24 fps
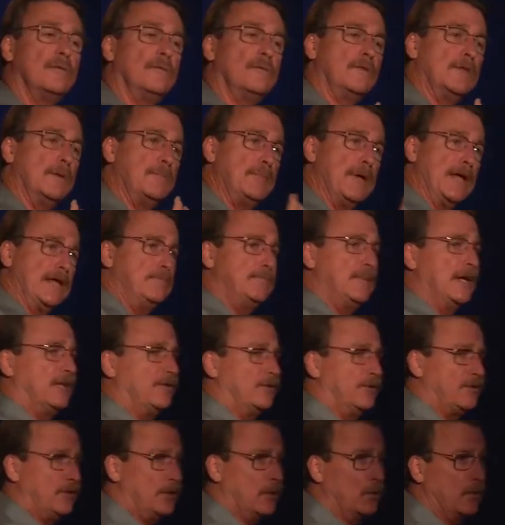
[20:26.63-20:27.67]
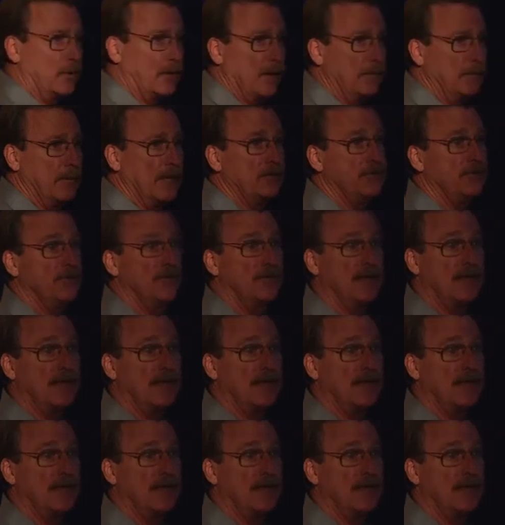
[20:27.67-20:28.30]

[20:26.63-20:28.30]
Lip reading: the Ben stone I mentioned, the